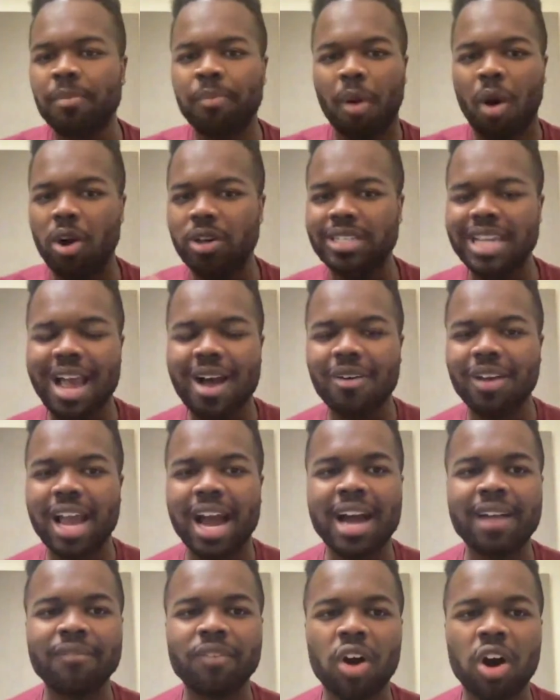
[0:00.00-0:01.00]
Bar Down
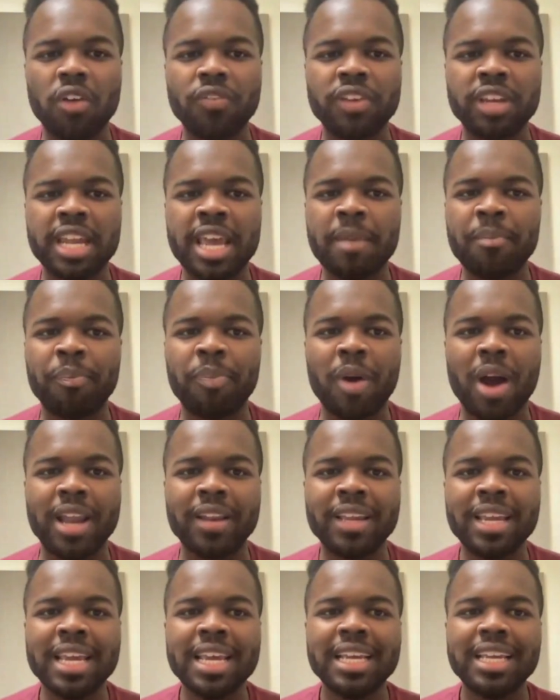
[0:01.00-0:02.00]
got involved in it.
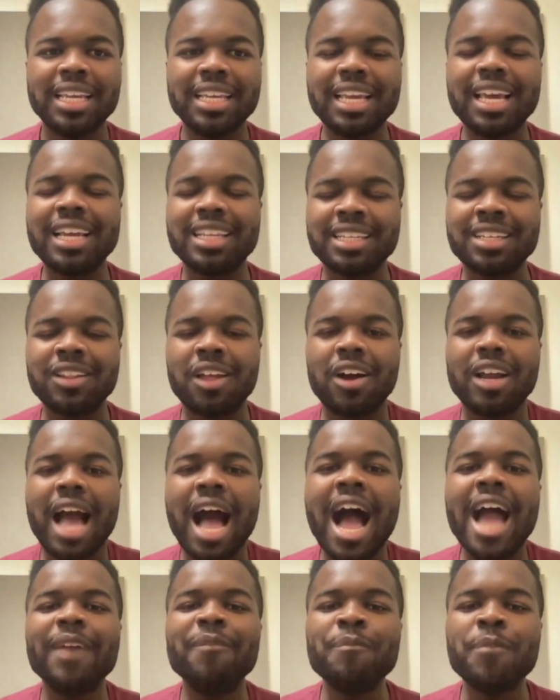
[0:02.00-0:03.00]
But you look,
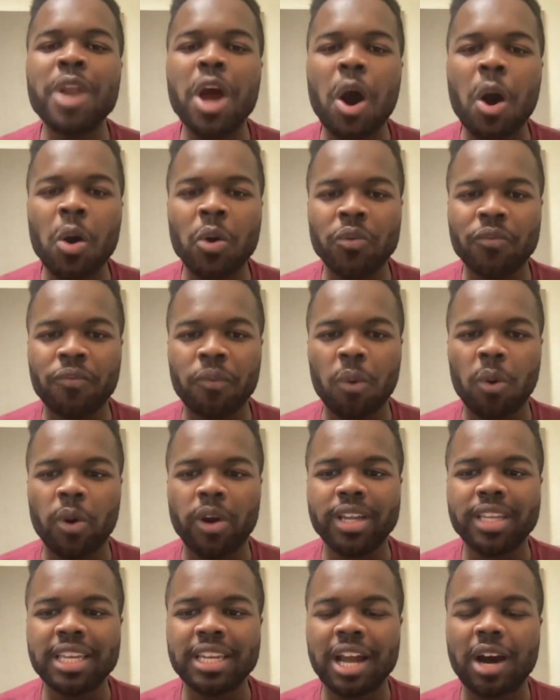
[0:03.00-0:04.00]
I'm known
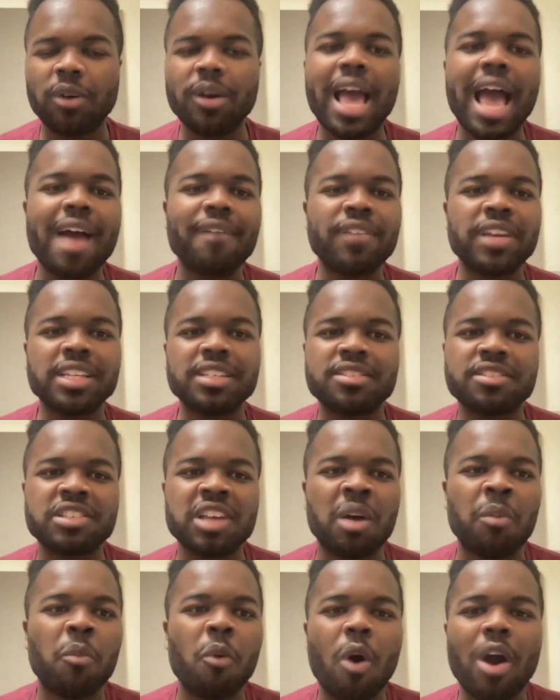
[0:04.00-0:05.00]
for, having
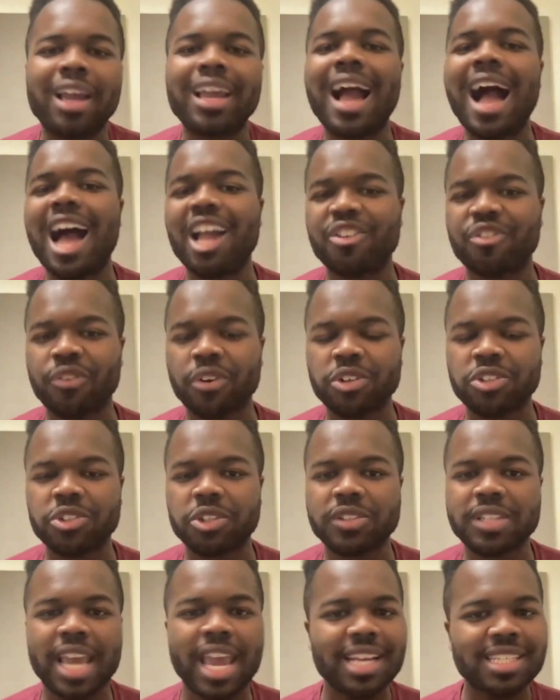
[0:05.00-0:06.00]
somewhat
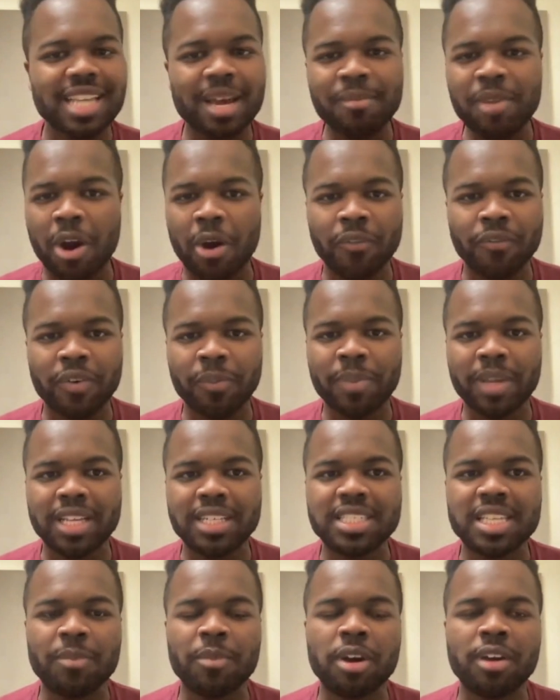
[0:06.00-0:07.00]
controversial takes. I'm known for being
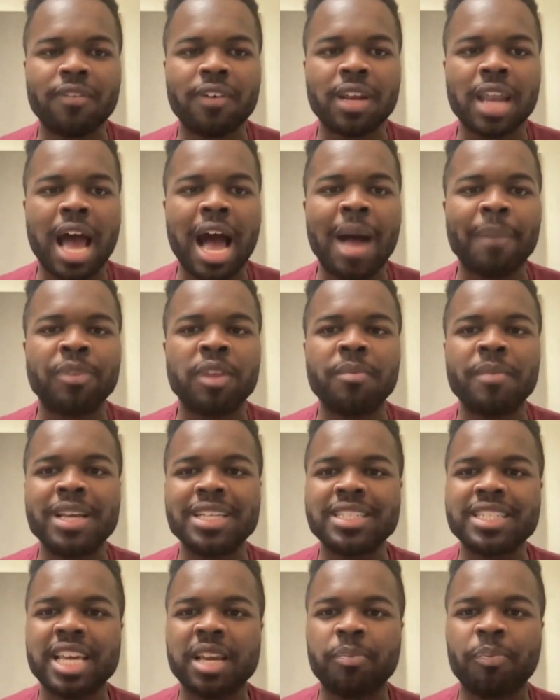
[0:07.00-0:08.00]
somewhat of an
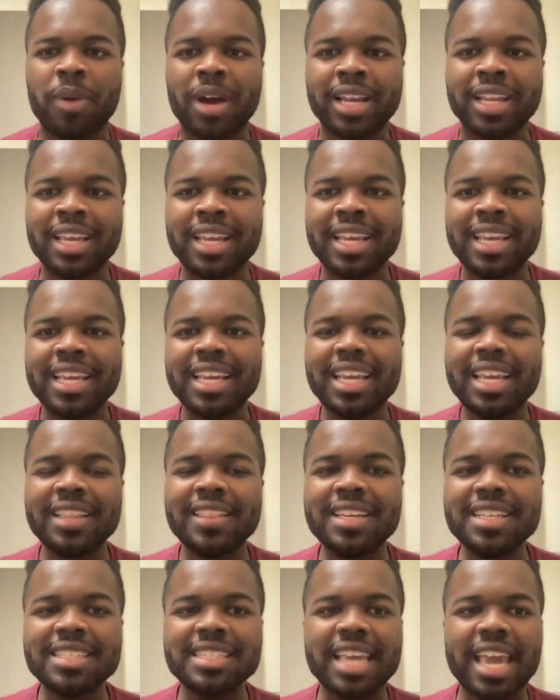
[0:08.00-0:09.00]
optimistic. But in
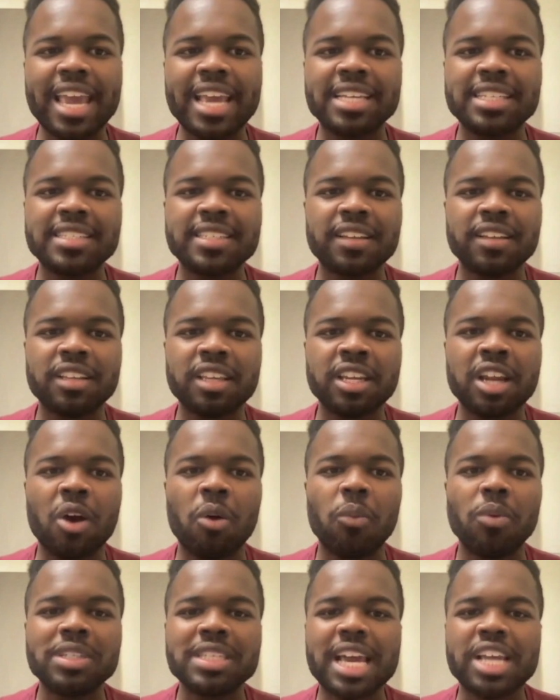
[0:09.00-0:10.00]
this case,
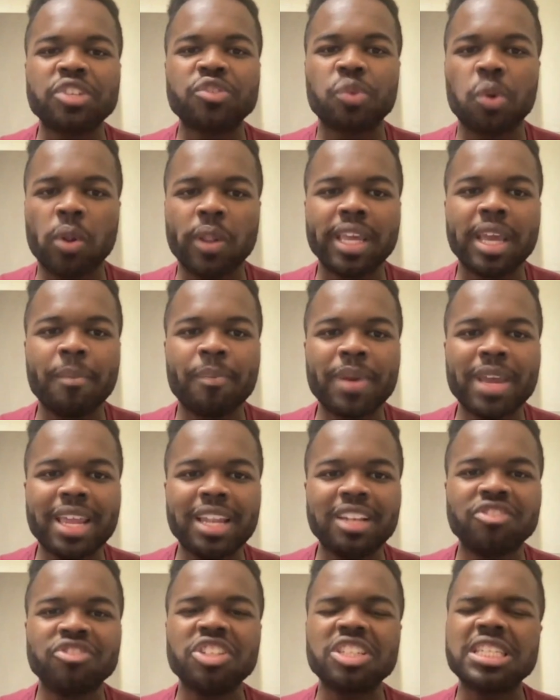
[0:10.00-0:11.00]
was I trolling a
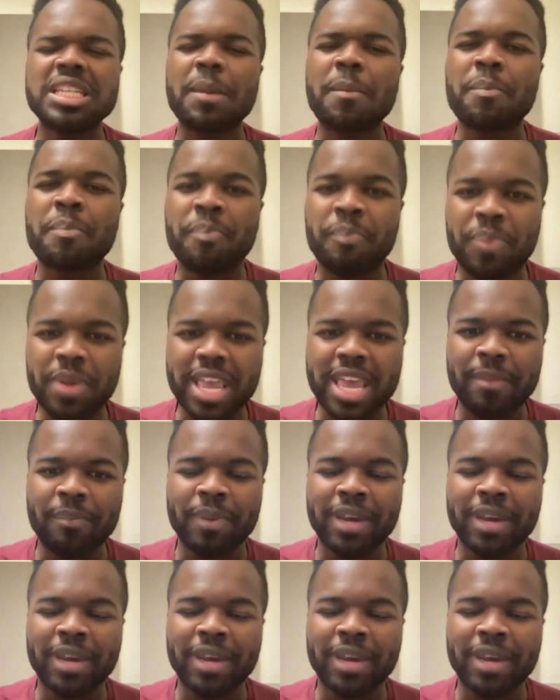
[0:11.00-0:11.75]
bit? Just a bit.